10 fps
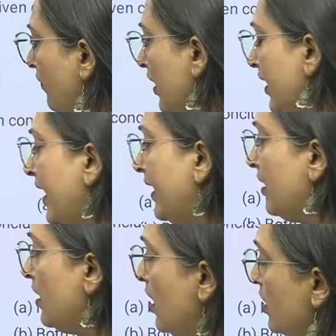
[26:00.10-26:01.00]
red.
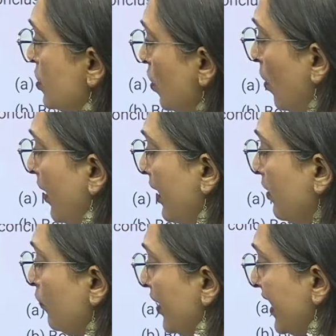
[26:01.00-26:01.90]
So
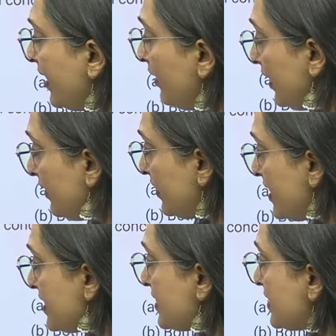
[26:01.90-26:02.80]
we can, in
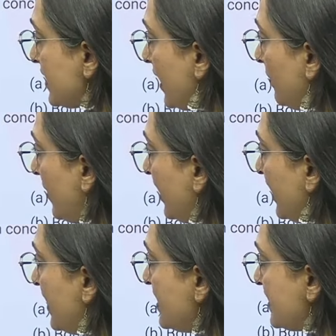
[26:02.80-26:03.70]
this statement,
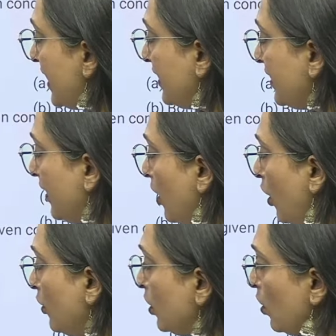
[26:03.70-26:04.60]
he is saying that
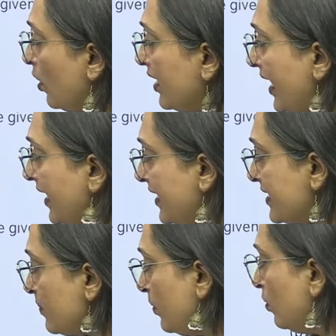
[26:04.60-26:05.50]
no red is
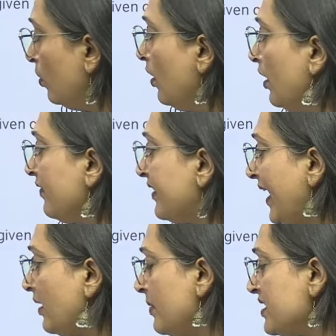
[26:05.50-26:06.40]
blue. That
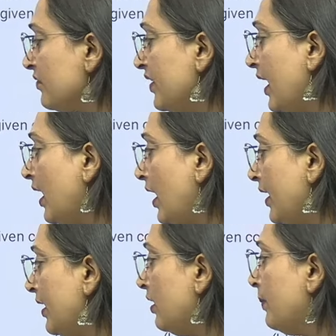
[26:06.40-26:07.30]
means we are
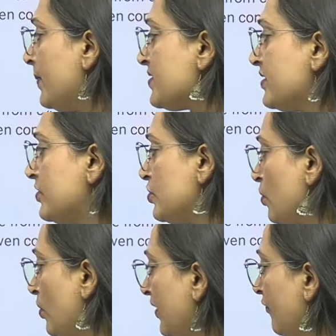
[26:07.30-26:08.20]
100%
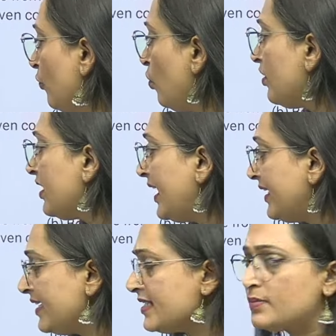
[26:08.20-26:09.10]
sure if no red
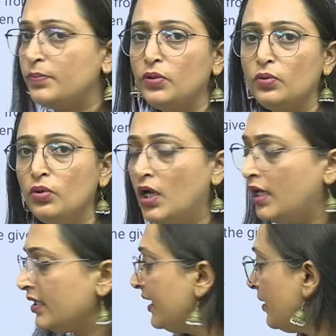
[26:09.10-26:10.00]
is blue,
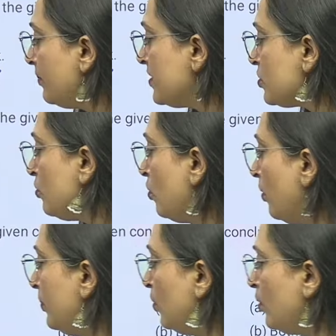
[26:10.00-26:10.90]
that means no
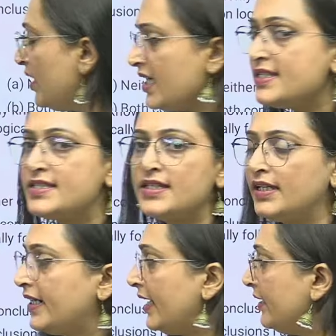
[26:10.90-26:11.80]
blue is
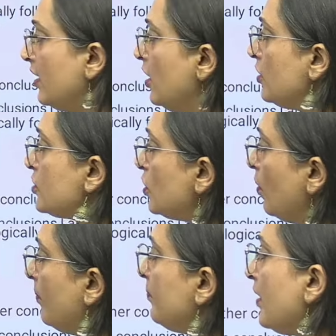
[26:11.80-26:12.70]
red.
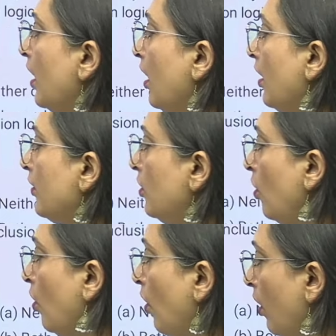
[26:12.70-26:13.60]
So
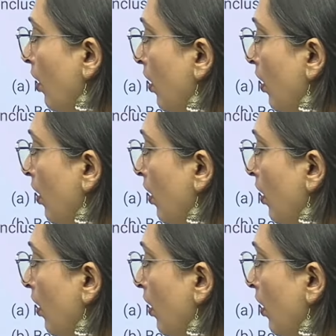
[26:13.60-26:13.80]
no